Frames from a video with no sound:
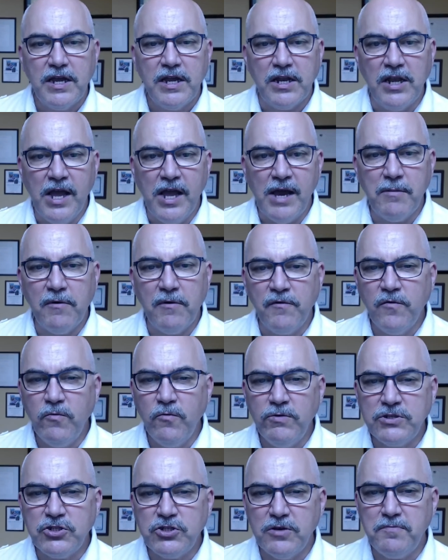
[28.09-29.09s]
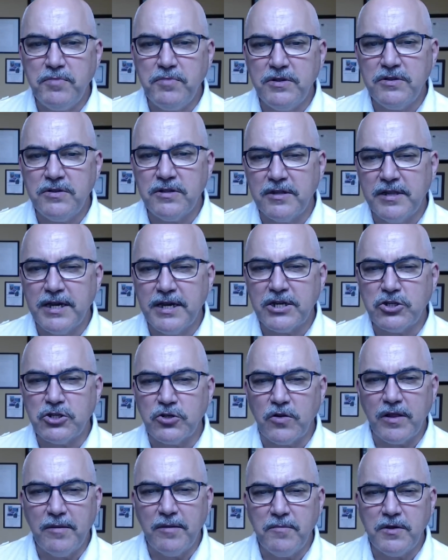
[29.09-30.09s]
Now, before we jump into the lecture,
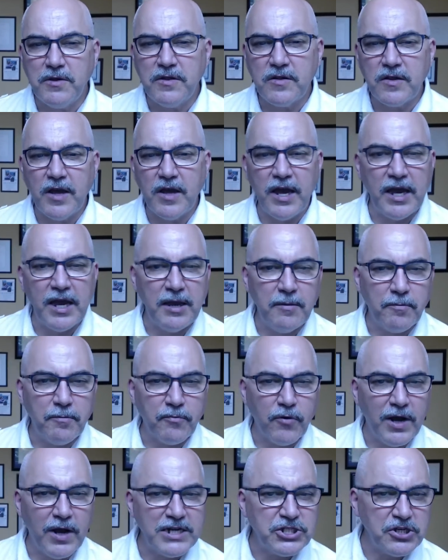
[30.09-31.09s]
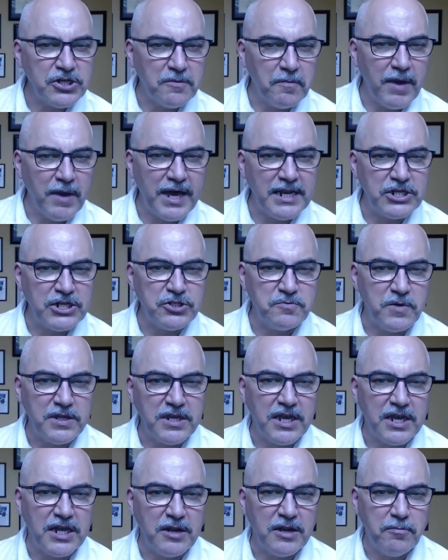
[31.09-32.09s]
let me say project
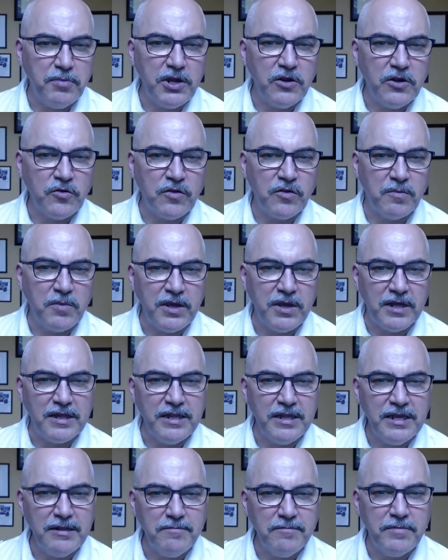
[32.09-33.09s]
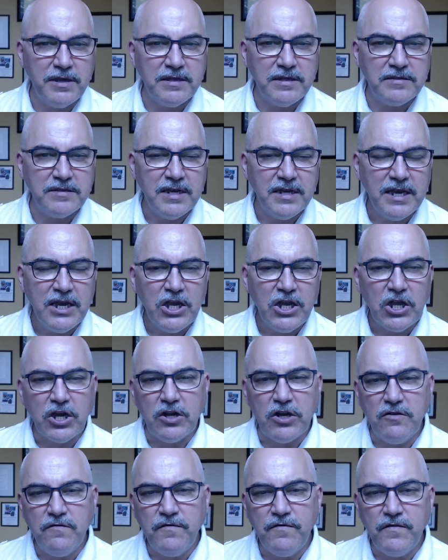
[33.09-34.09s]
management can appear to be a little bit
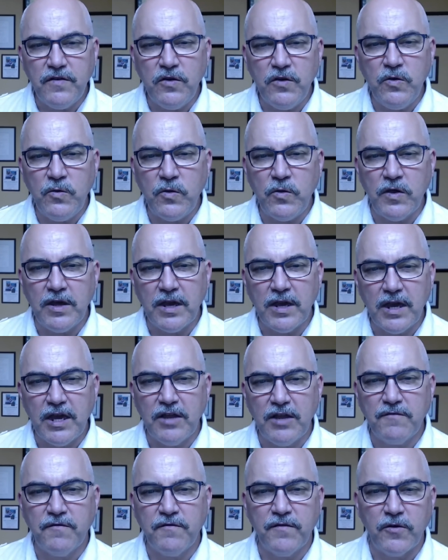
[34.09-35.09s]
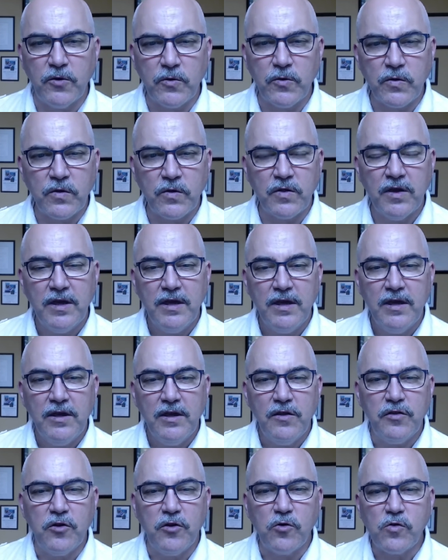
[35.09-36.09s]
confusing at first.
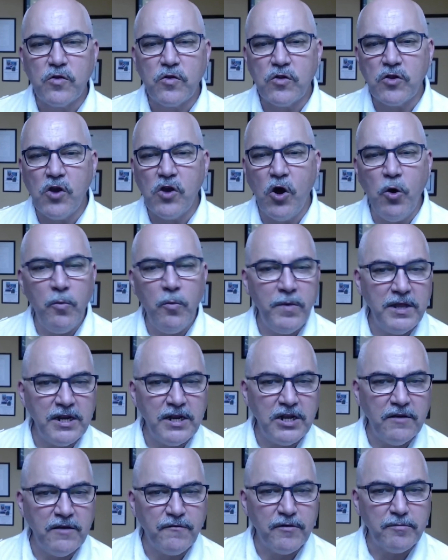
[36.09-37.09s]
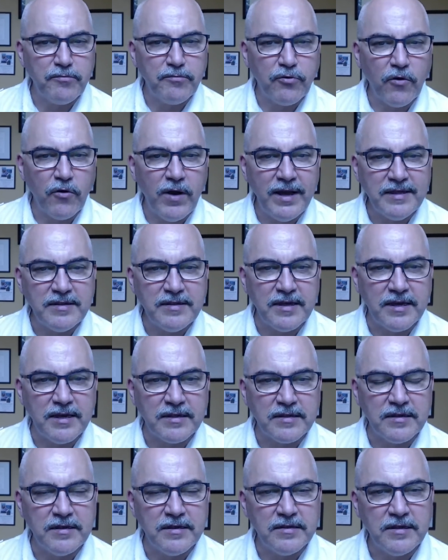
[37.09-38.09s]
There's so many different
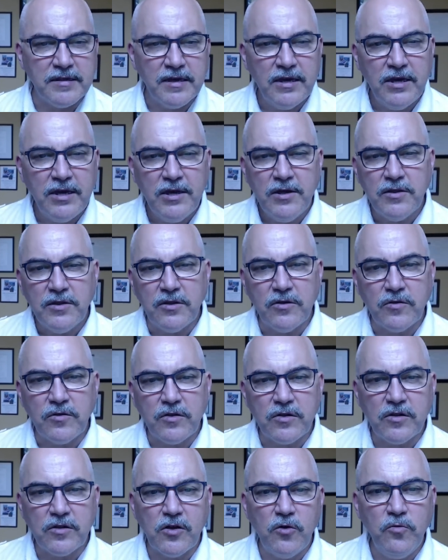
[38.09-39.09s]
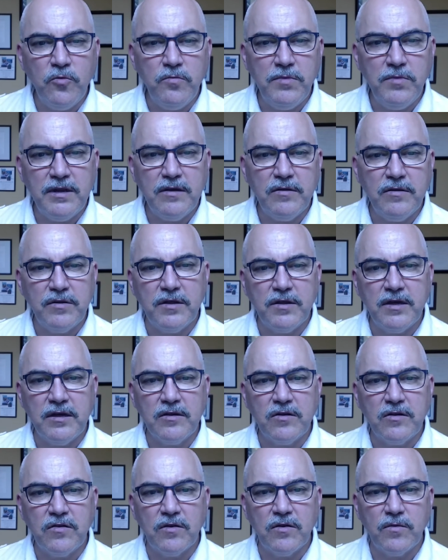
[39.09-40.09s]
processes. There's so many
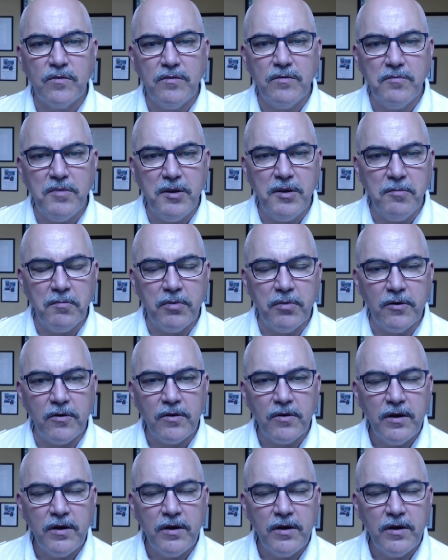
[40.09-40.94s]
things to remember,